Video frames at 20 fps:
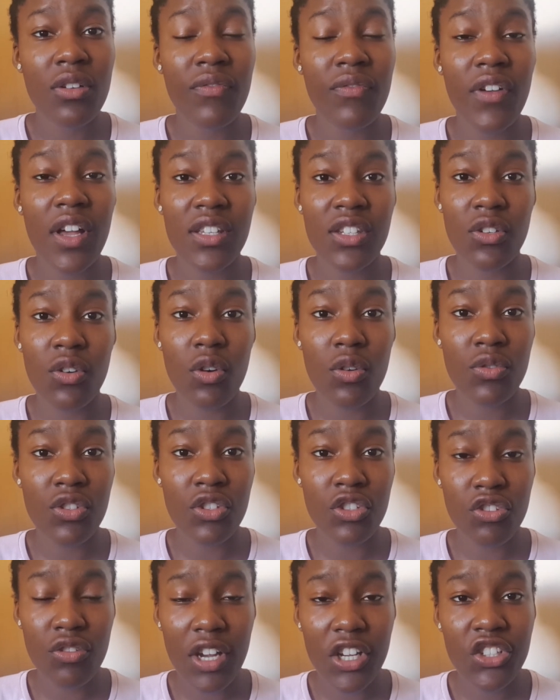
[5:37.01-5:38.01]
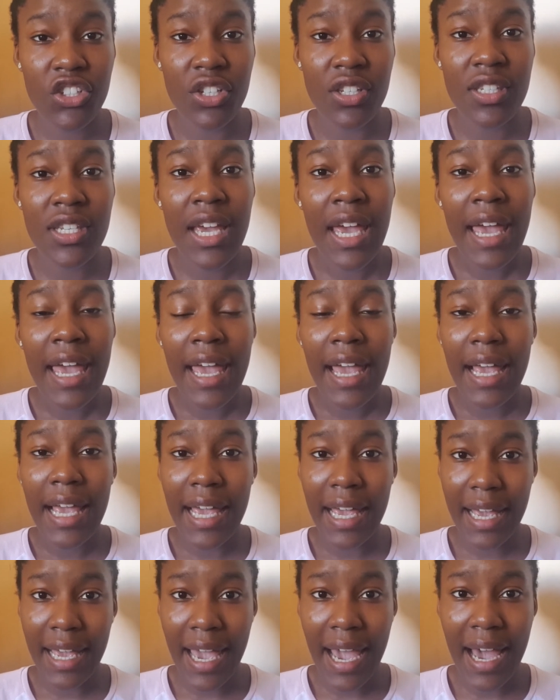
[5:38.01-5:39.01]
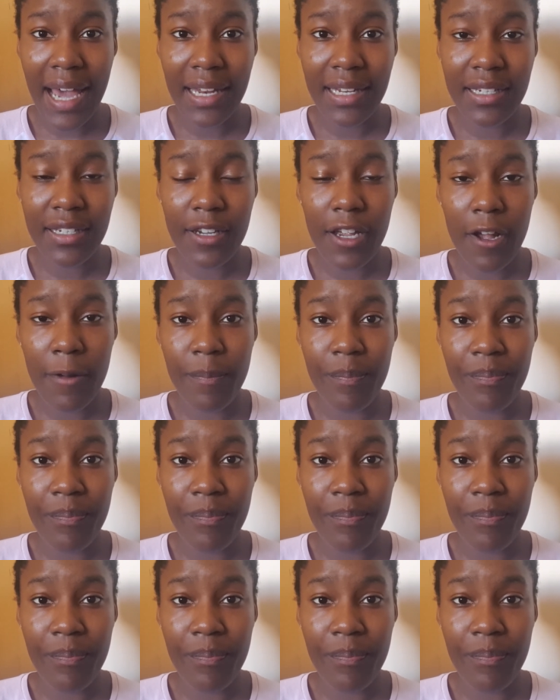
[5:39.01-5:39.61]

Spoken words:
converting concentrations, it can